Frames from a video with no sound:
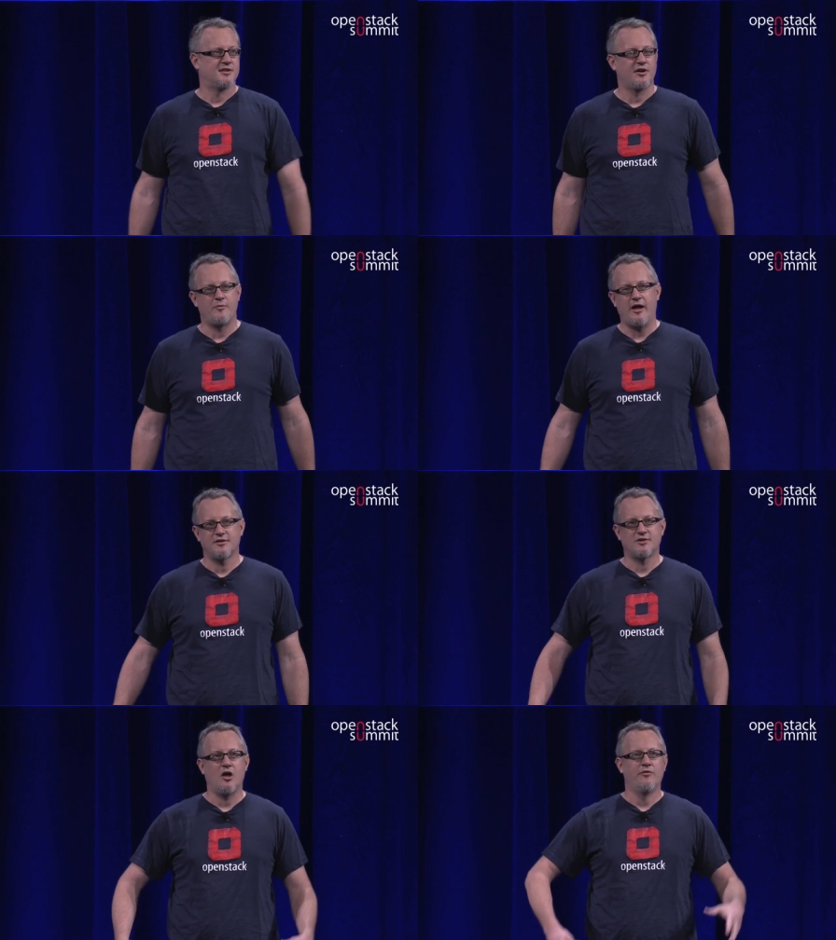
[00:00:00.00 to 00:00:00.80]
they're about
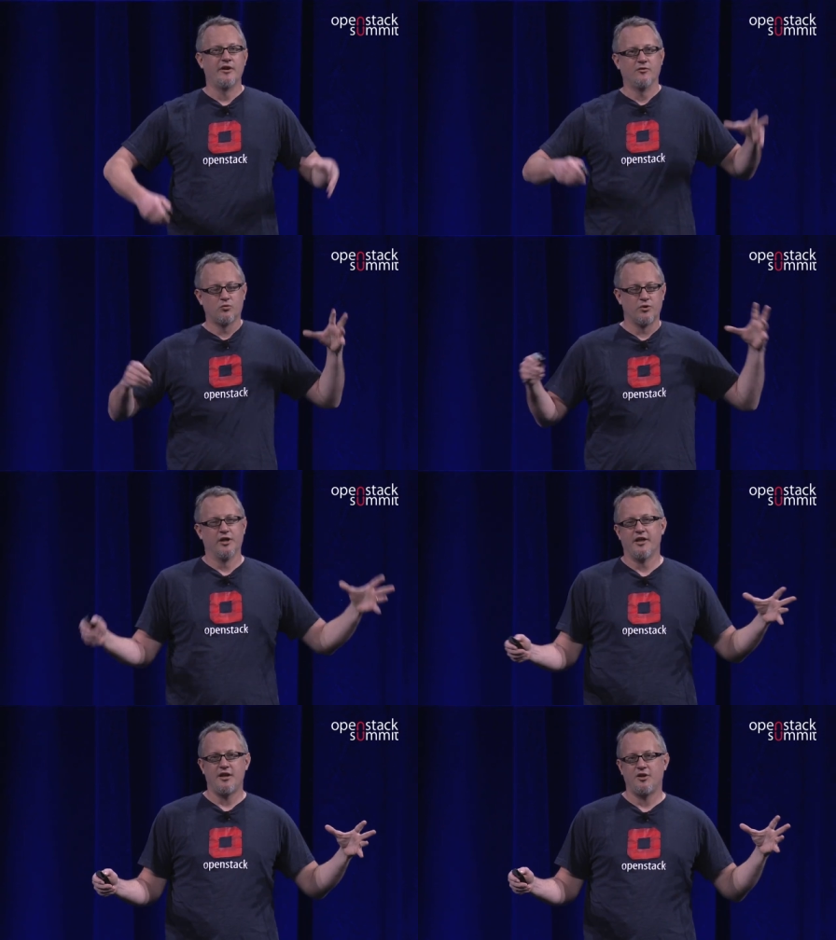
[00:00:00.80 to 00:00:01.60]
solving
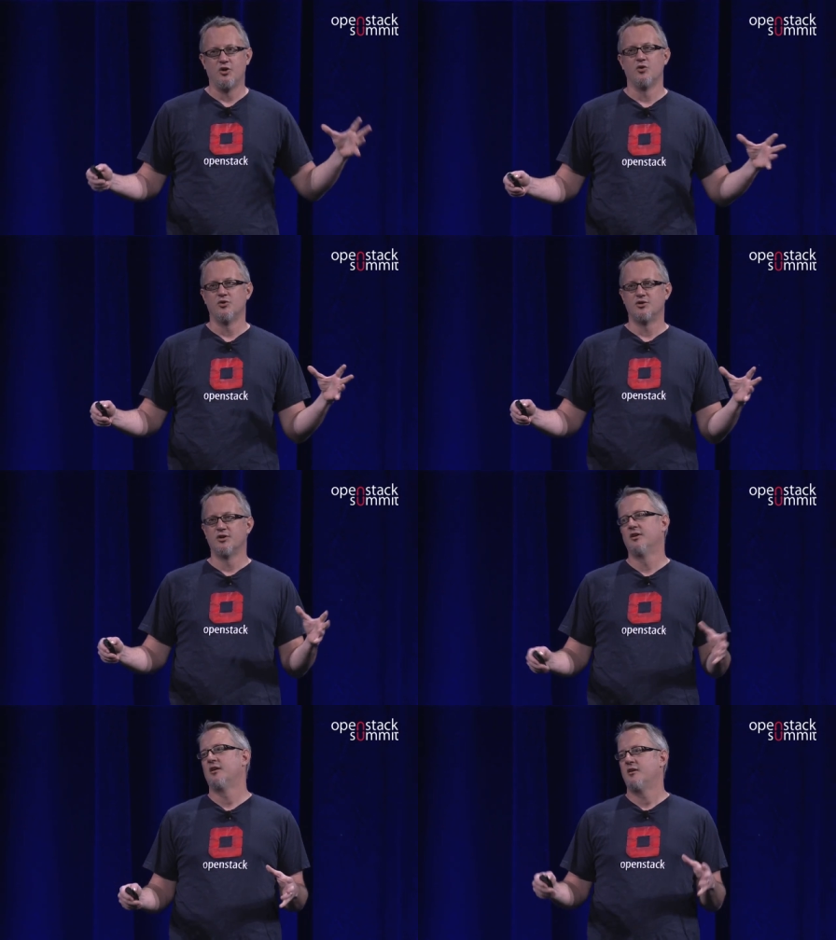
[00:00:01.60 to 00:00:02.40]
really huge
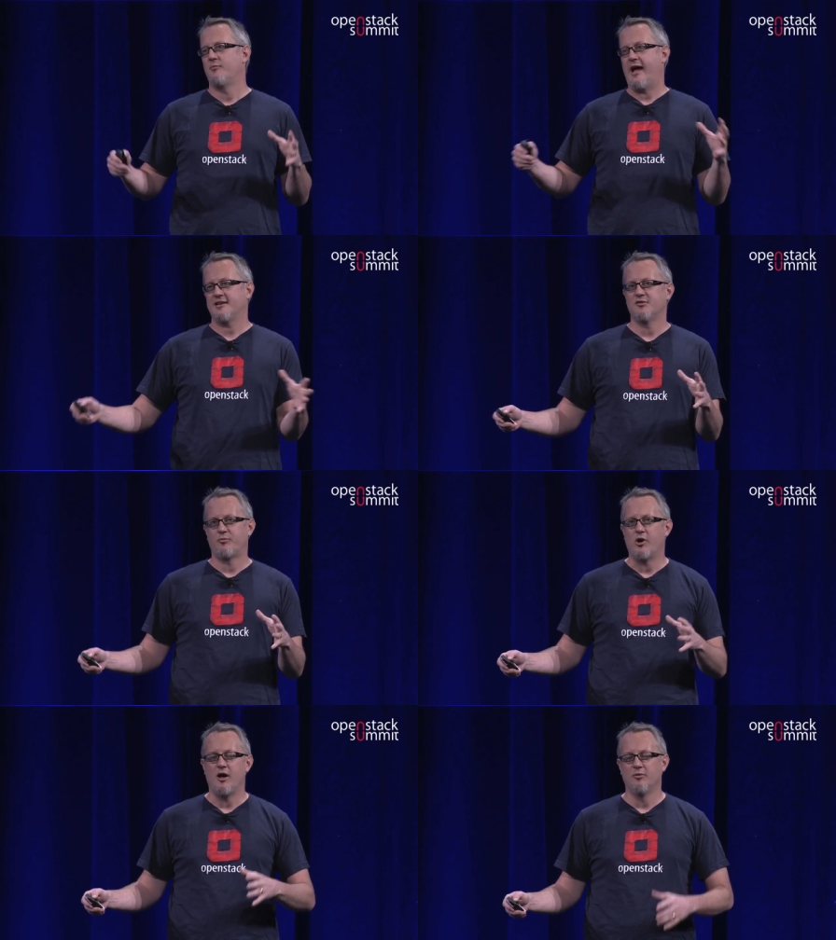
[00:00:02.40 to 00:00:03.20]
massive
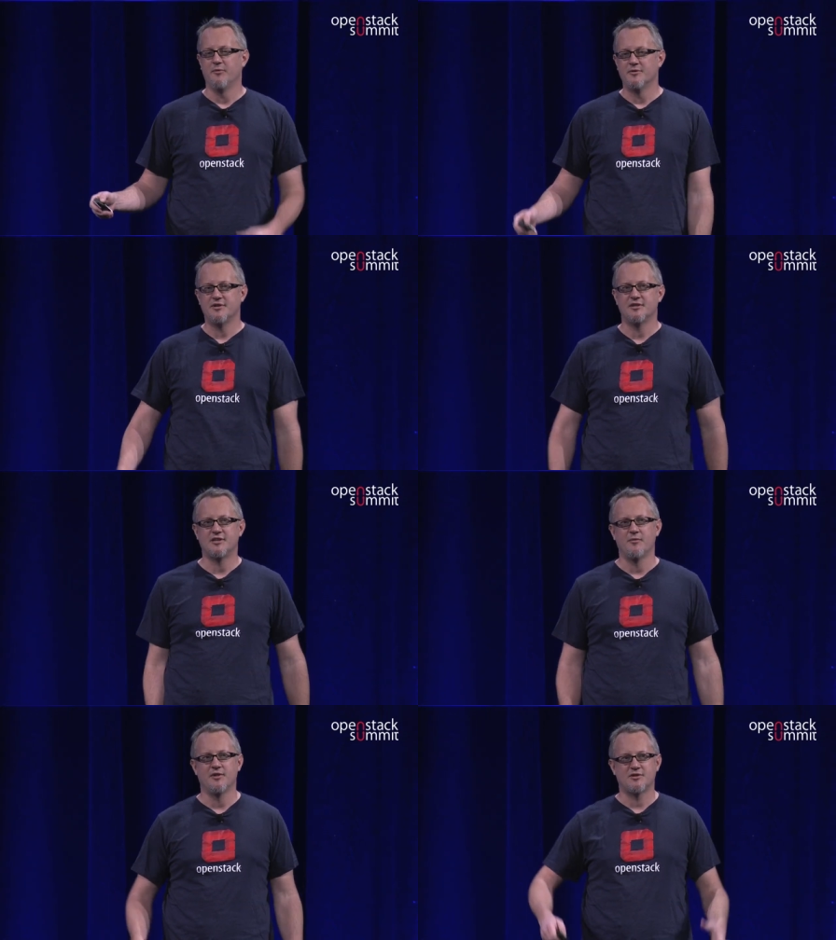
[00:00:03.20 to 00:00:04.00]
problems, and
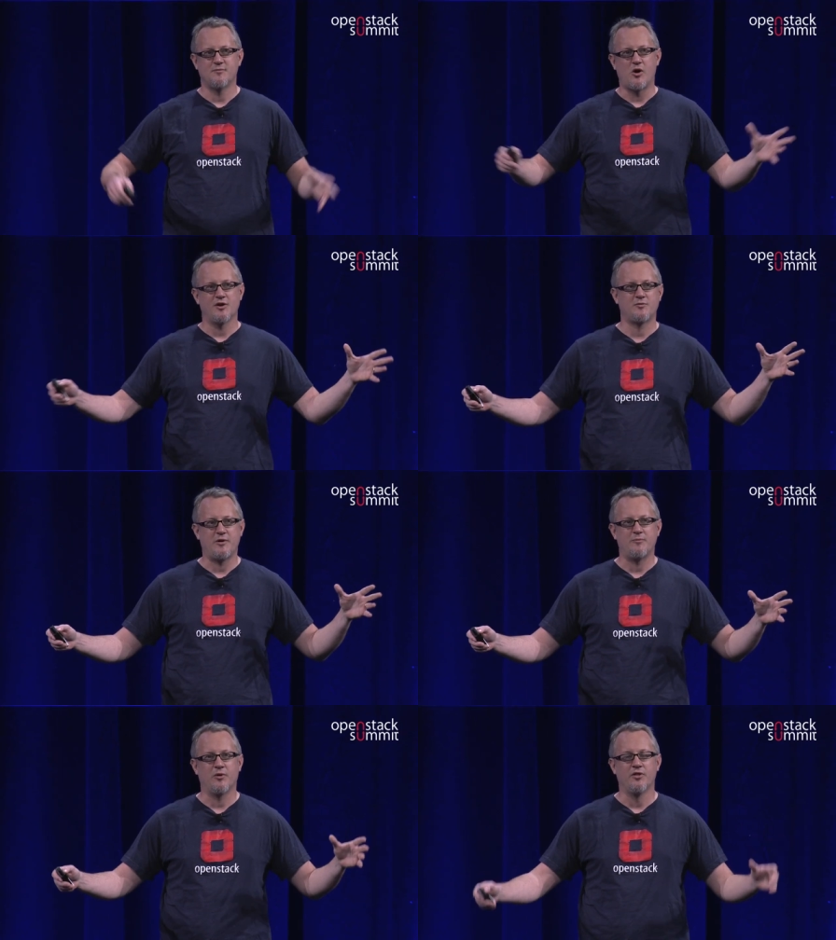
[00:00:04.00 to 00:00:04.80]
some of the smartest
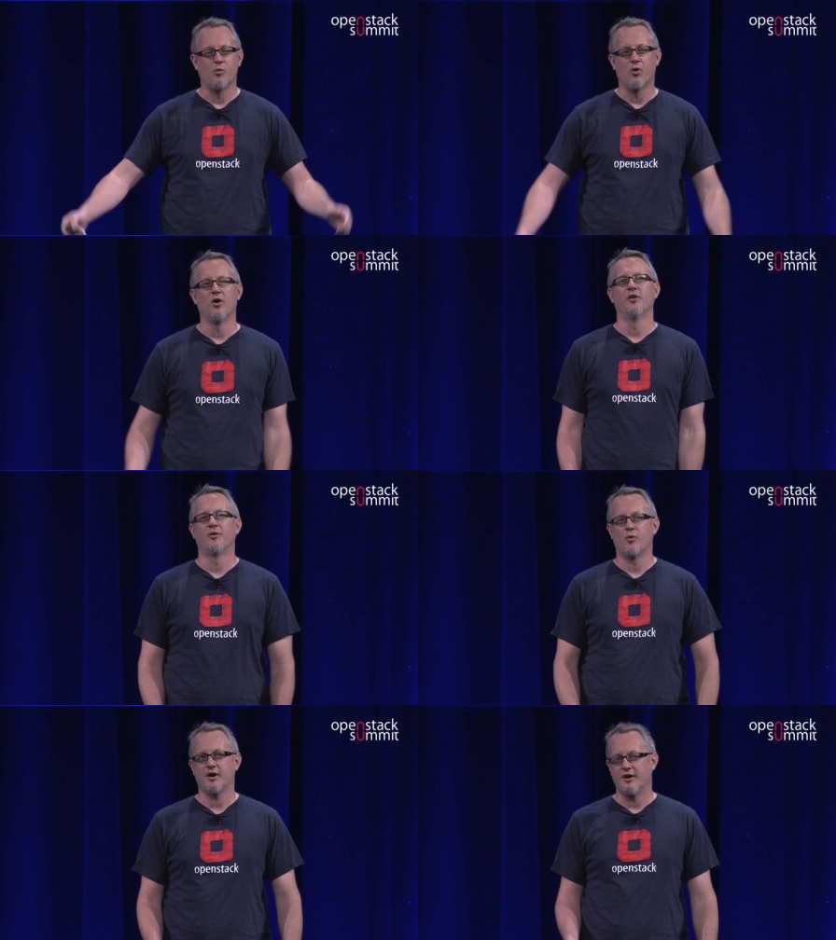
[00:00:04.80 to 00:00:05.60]
people in the world are
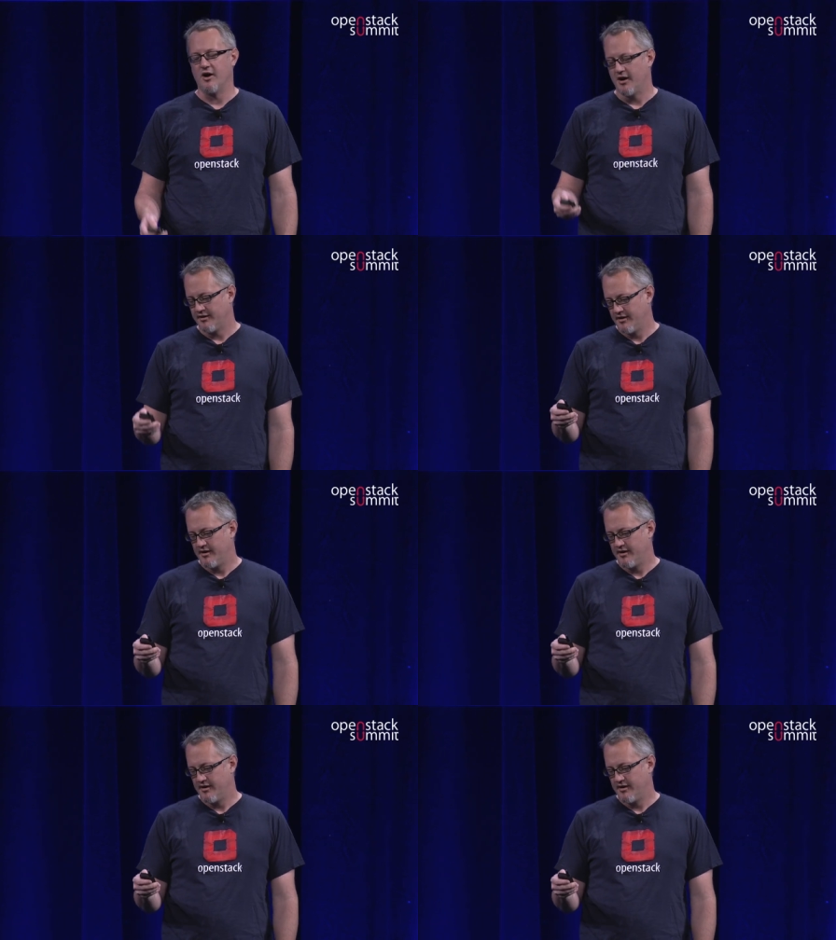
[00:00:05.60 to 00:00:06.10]
working on.